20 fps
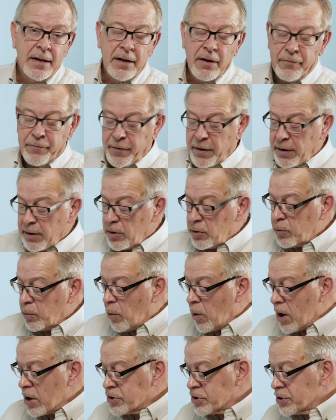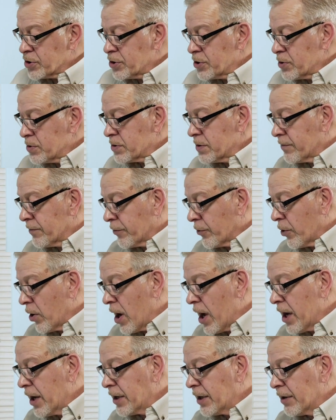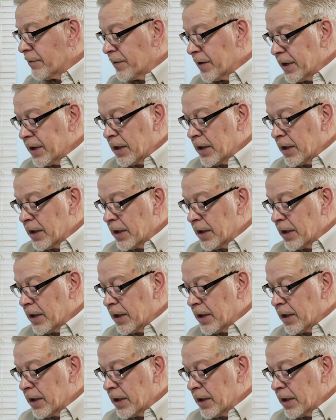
Now front load washers use a variety of